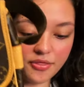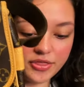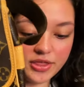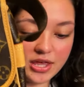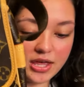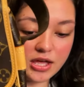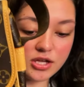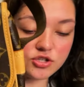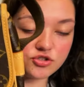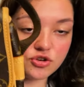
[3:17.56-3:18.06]

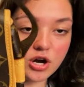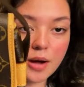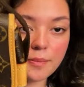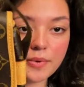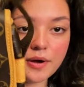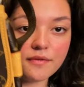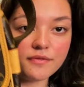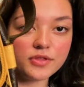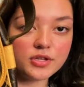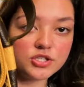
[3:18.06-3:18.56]
the drop
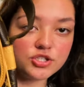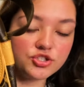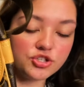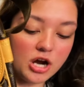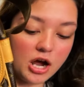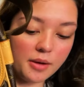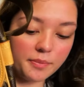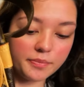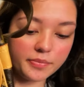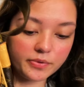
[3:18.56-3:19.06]
of the
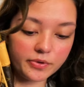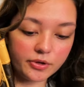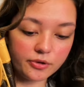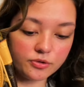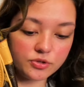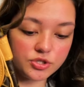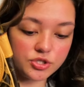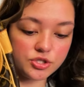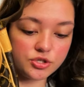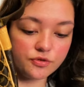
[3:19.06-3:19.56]
strap
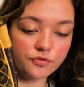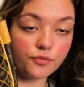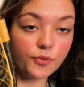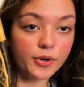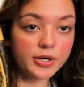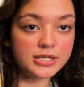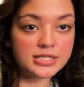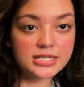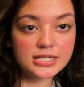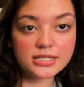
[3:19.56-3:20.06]
goes to
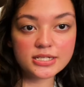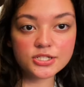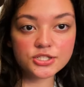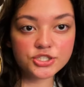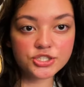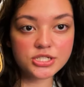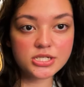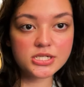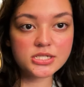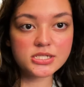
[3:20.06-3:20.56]
14
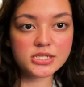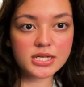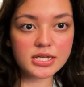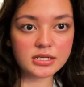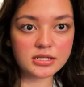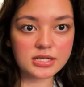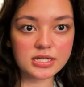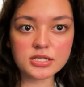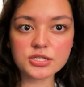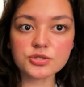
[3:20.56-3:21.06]
inches.
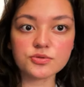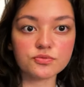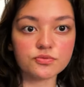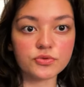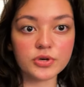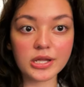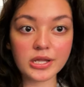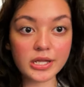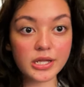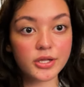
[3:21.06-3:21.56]
It gets
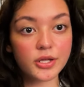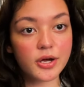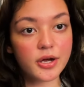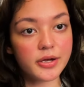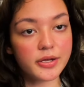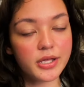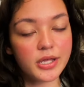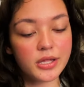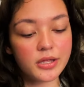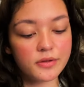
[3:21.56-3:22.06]
really
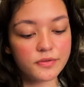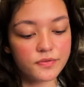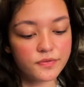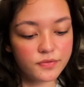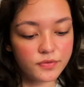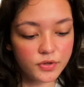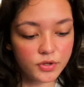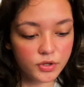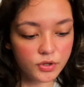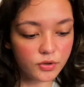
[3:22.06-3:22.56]
long if
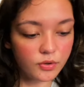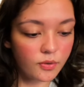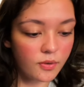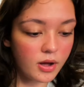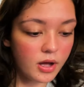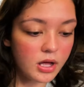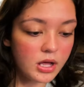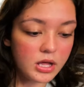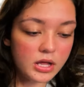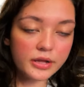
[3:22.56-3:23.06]
you
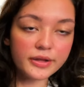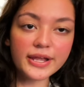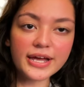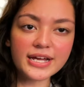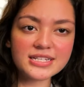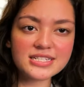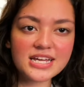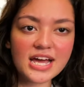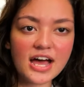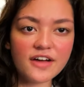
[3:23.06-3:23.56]

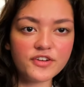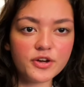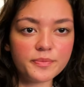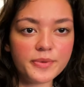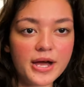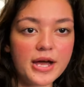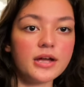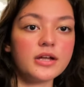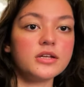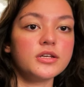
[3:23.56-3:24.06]
like to have your
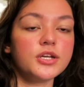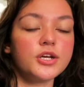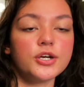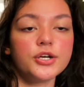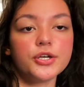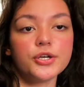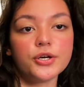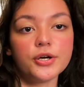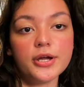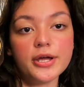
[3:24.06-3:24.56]
bag near
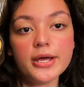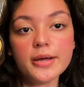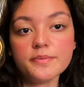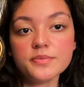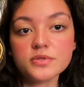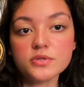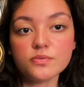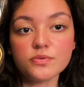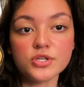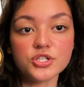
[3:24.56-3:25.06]
your
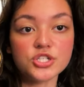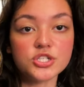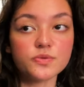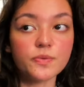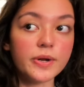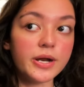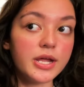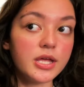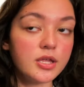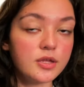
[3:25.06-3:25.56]
hips, which is
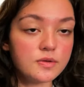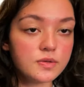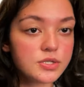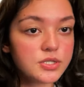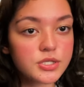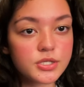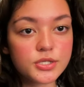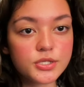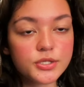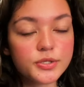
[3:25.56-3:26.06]
what I used
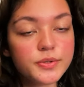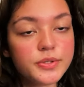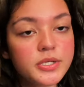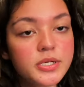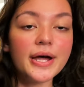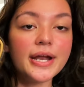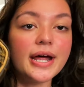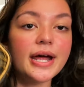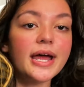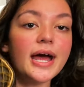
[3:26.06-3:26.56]
to do.
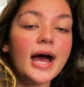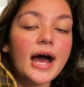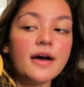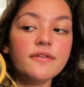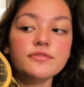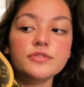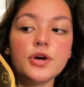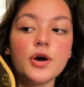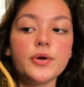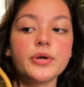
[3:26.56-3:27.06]
But I
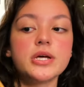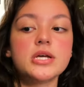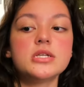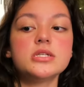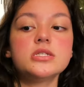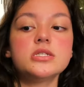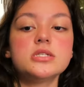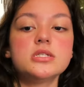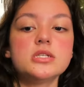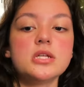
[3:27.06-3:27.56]
have
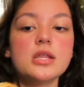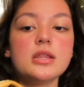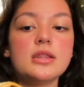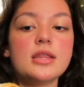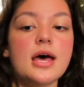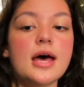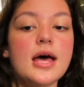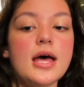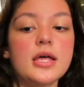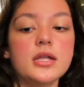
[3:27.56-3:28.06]
noticed
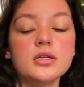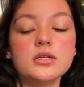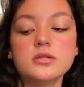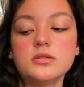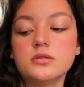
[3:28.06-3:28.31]
that